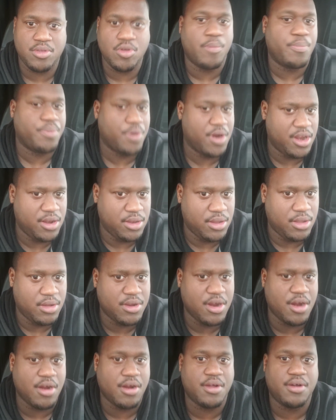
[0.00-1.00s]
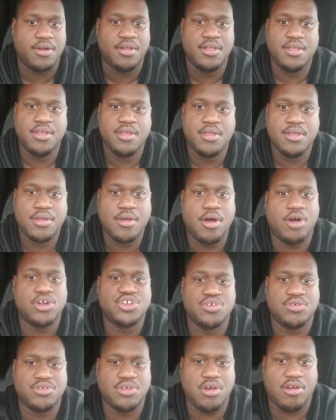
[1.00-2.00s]
You're a pretty little girl. Called
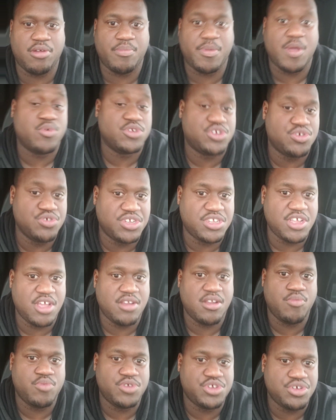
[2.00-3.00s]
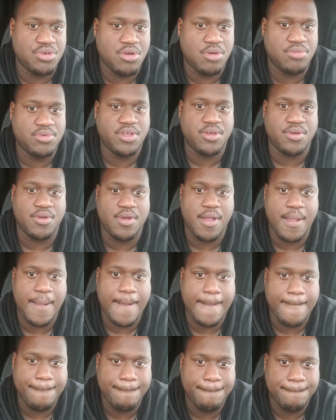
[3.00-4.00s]
your daughter a B. What you stand there, what you gonna do?
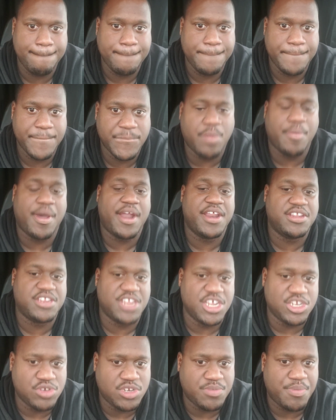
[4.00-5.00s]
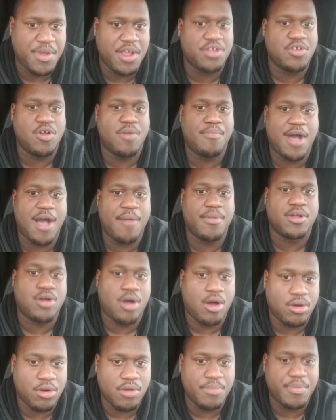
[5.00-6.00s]
Somebody disrespect your mom and
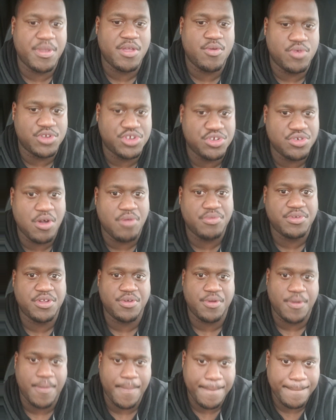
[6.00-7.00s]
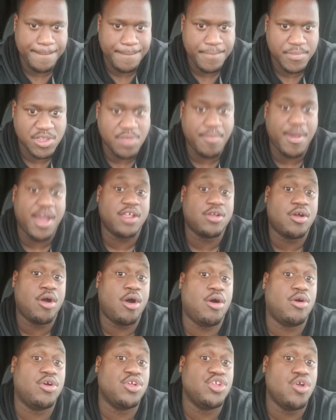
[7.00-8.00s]
call her a B. What you gonna do? Somebody
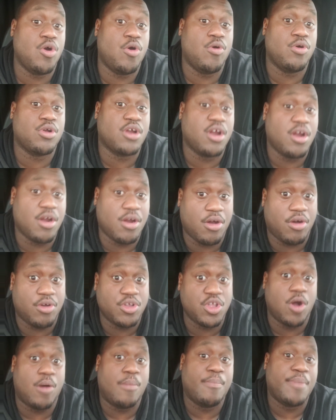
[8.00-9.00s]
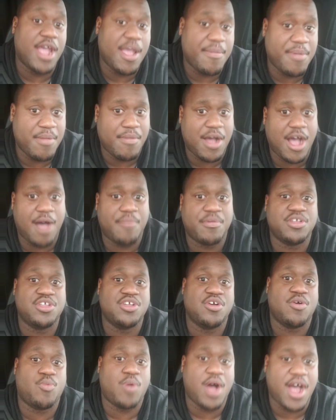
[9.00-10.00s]
call your girl, your baby mama,
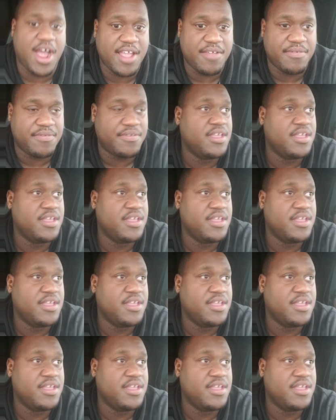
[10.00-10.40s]
your wife.